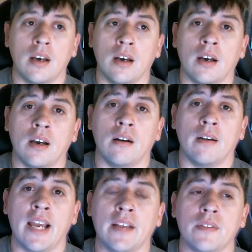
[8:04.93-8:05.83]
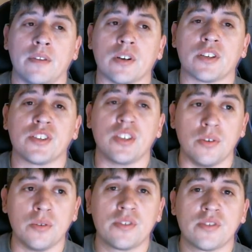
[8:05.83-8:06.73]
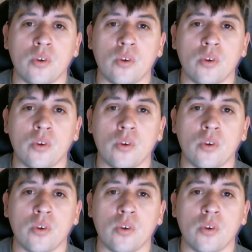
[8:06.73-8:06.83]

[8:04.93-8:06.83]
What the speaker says: And their excuse